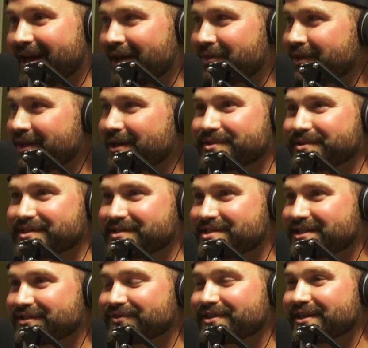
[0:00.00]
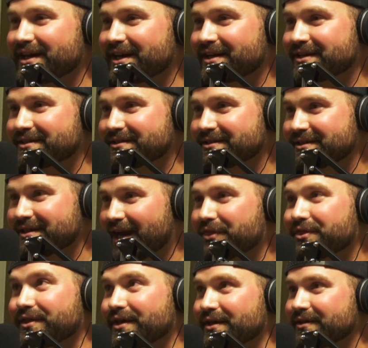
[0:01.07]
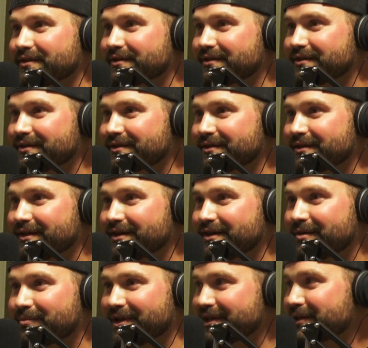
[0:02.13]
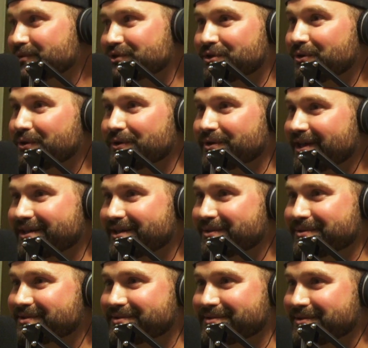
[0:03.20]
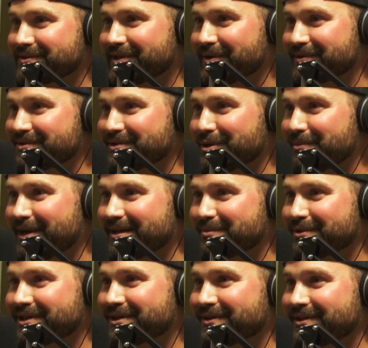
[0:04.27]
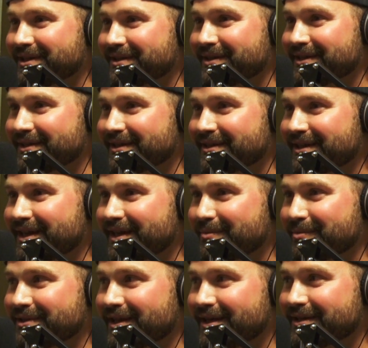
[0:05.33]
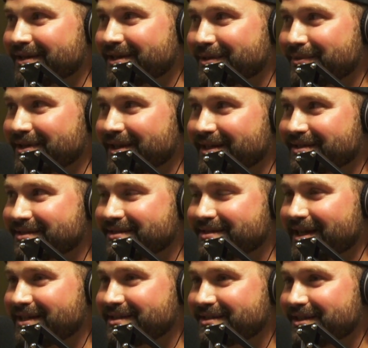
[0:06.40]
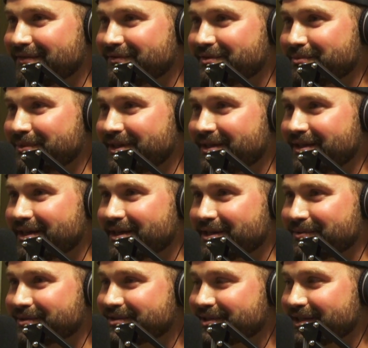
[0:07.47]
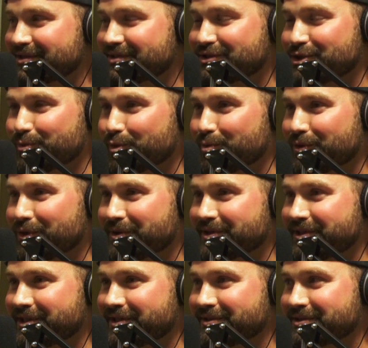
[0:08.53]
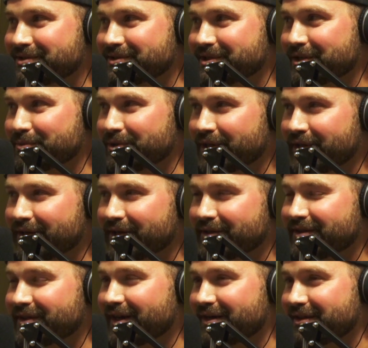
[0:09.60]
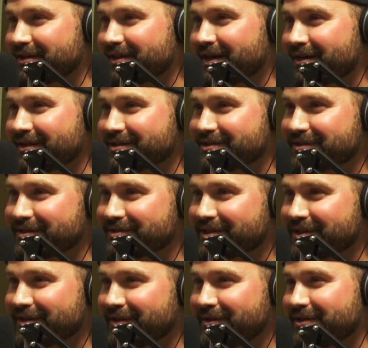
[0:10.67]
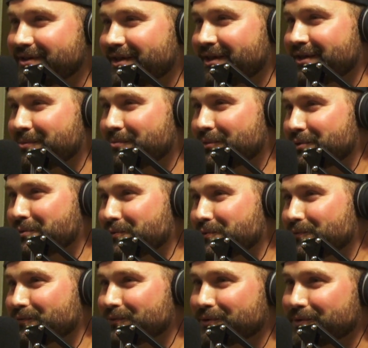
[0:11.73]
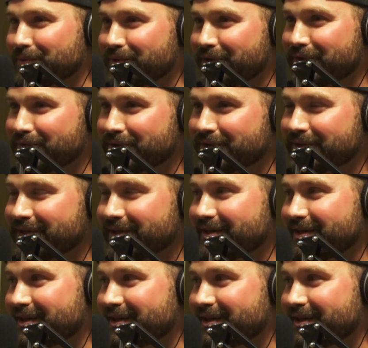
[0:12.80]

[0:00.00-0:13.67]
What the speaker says: Yeah, I think he was a TV guy. I think. Well, he was cool. Like, there was no bad blood or anything like that. But, like, he would, like, say stuff to me, and it was, like, super broken English. And I'd be like, I kind of got it. So I was like, okay, I'll move or whatever.